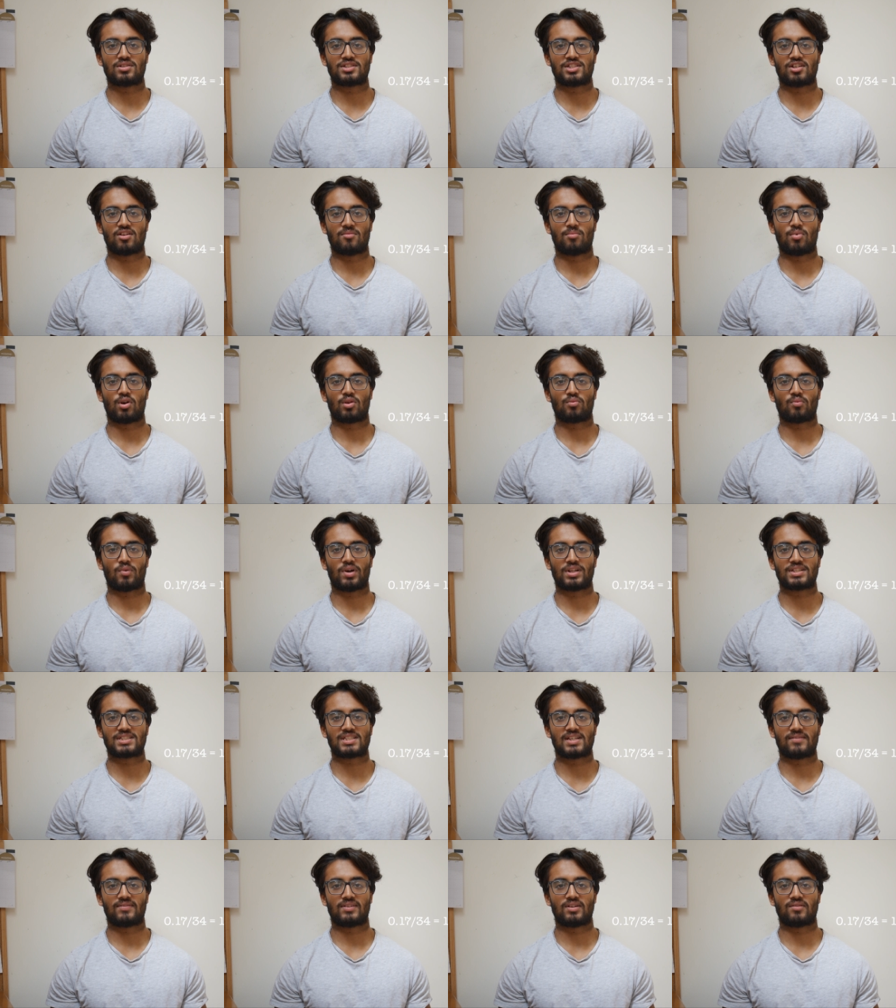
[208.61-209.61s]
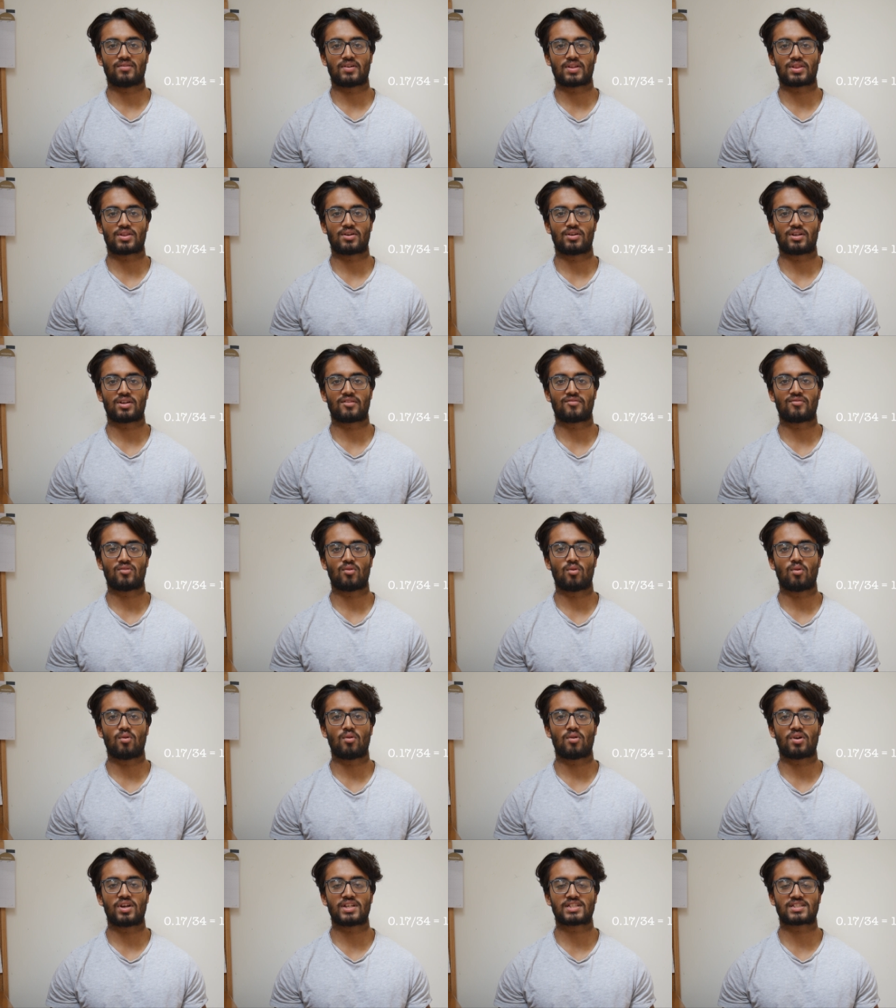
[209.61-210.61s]
0.17 over
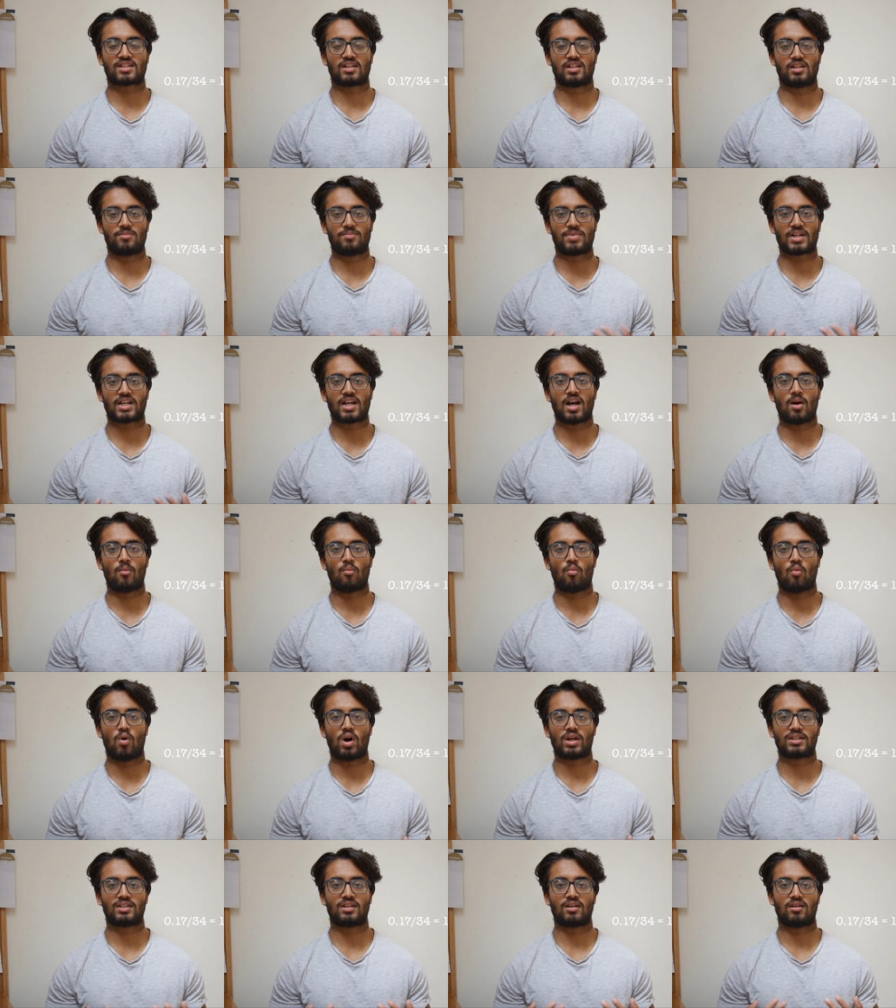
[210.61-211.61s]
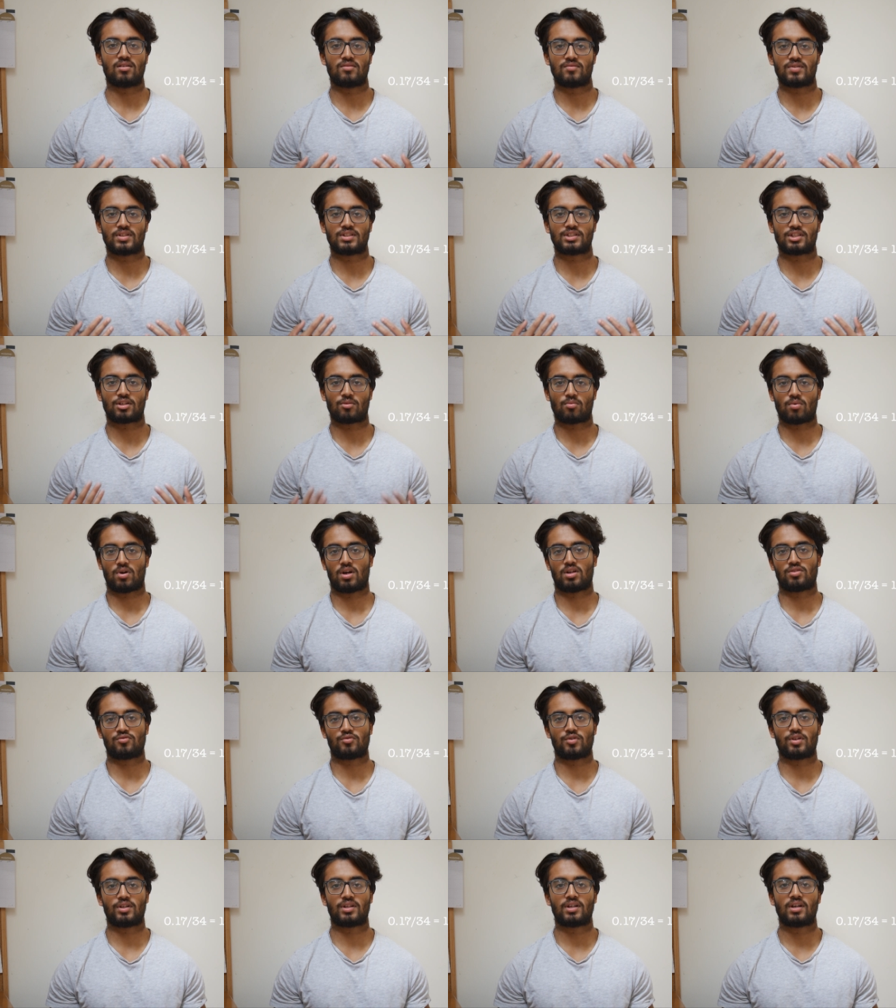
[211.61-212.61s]
34 is going to become 1 over
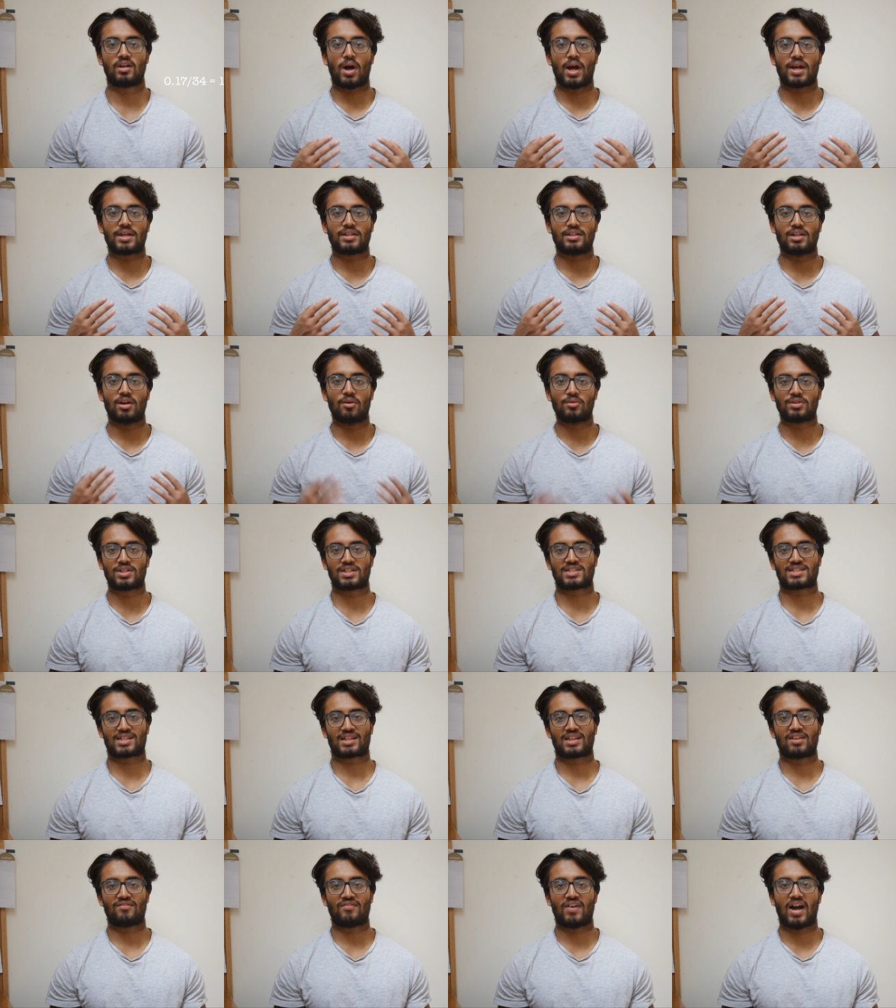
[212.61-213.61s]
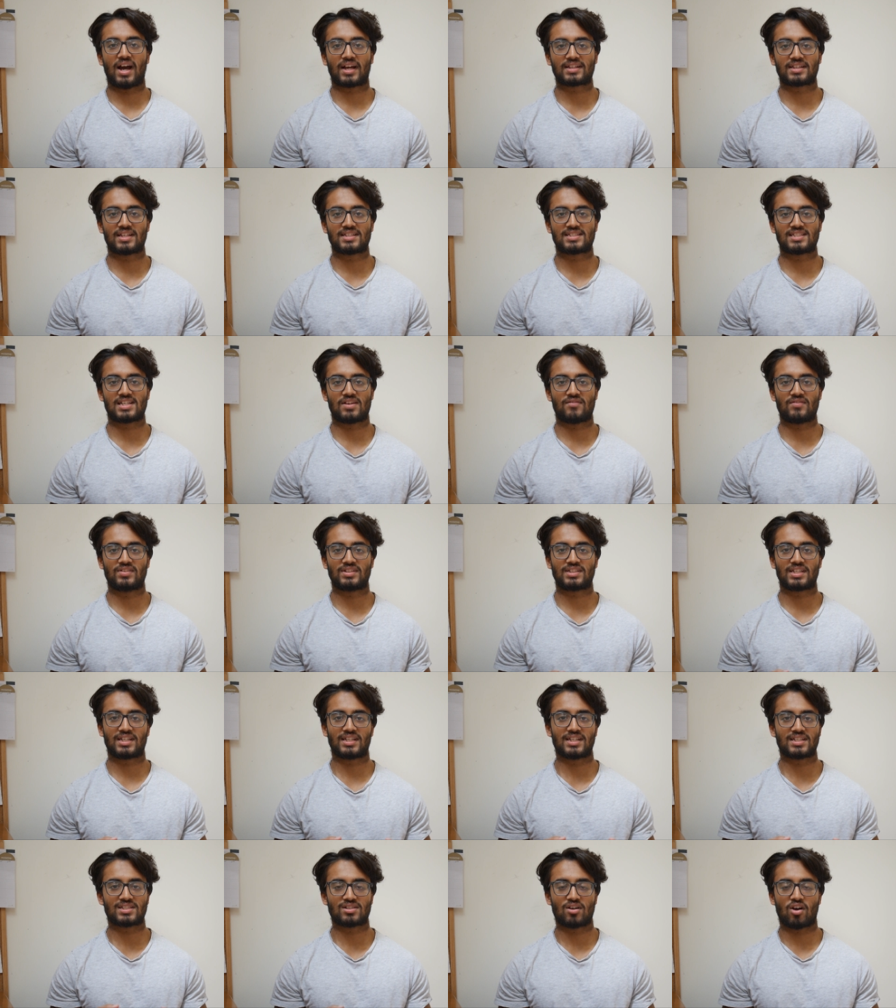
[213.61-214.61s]
200 by noticing the fact that
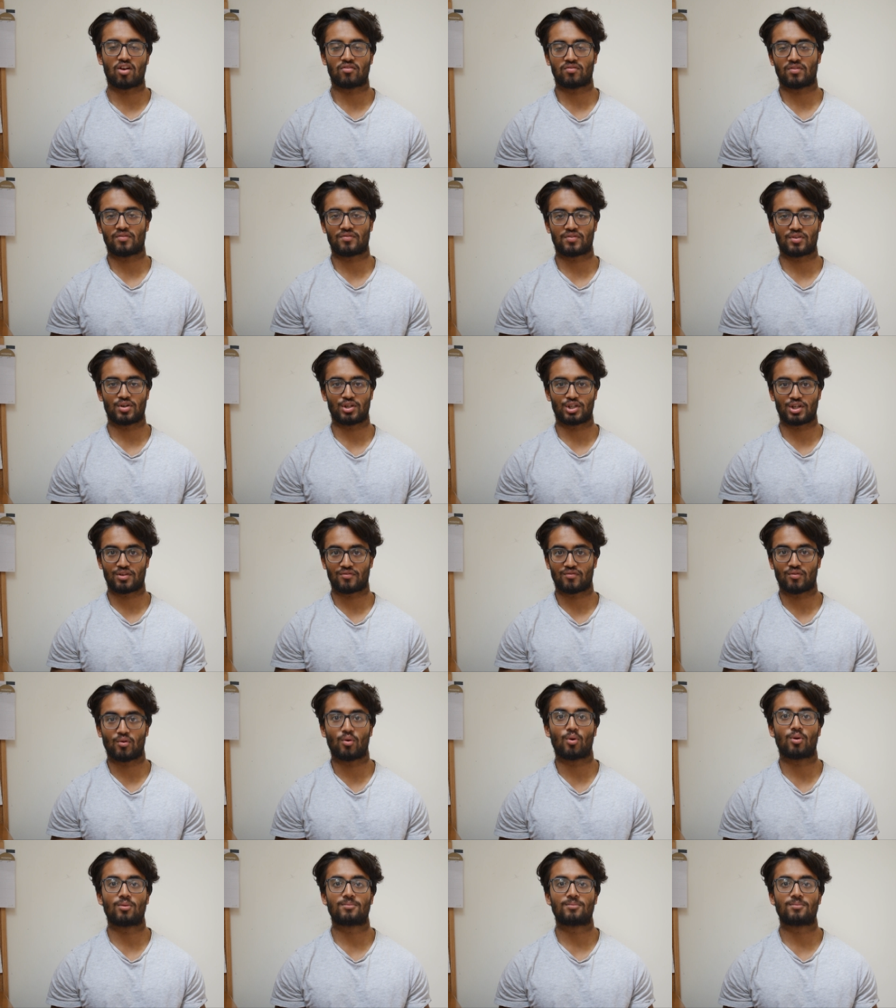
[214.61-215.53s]
17 is half of 34.